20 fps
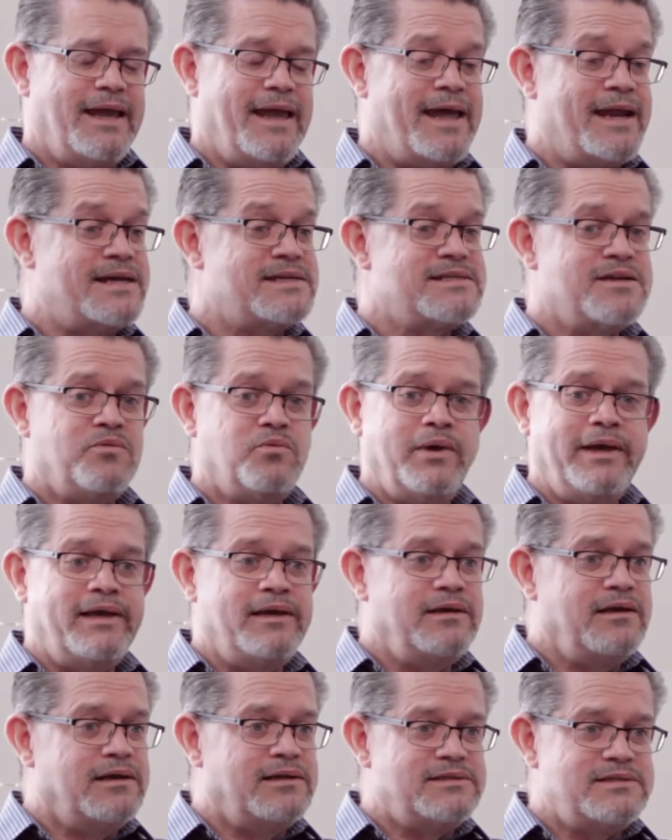And I said, we
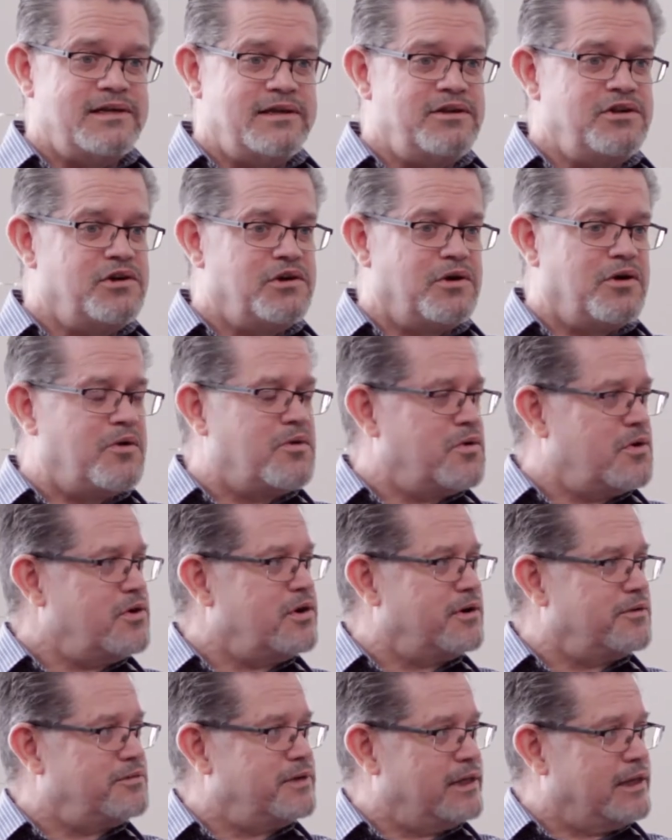can continue to go
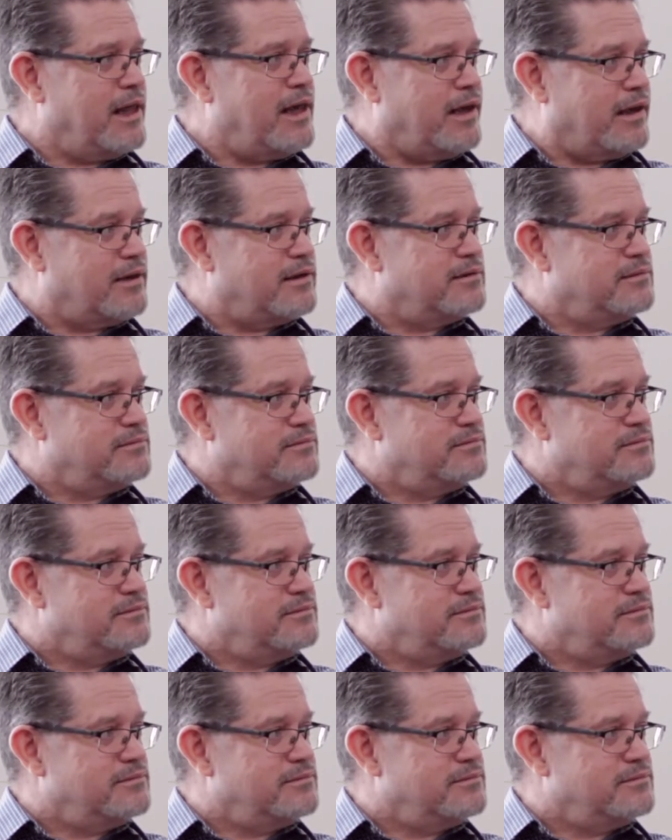on if you like.